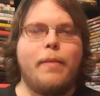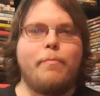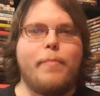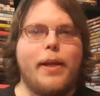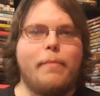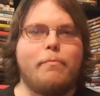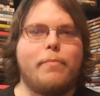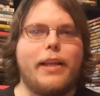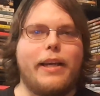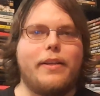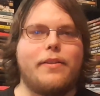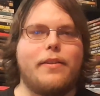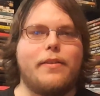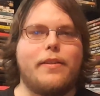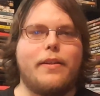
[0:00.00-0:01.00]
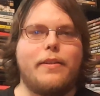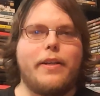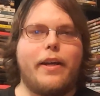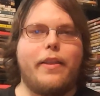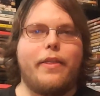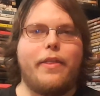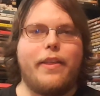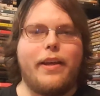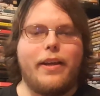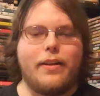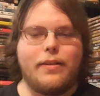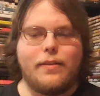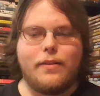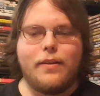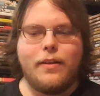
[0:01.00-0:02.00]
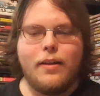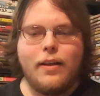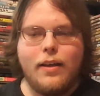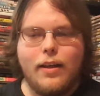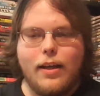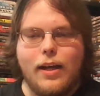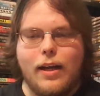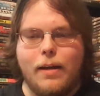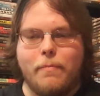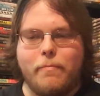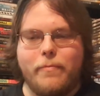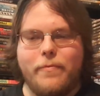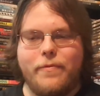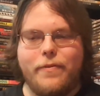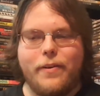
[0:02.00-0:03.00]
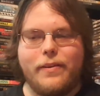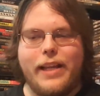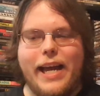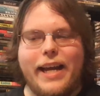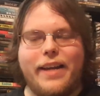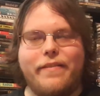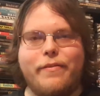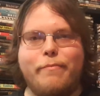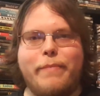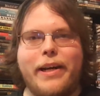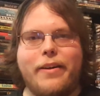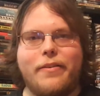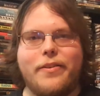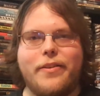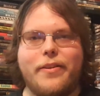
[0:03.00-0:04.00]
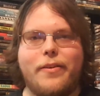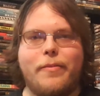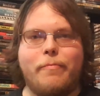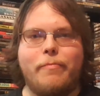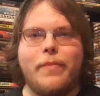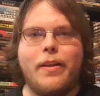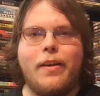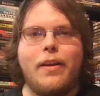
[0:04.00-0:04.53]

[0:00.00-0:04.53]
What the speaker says: been places and done things, for lack of a better term.